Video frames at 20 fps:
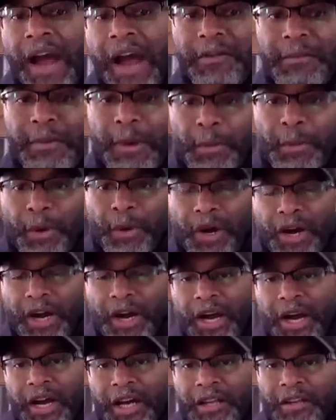I remember
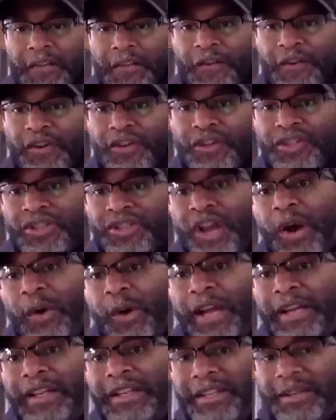the first show I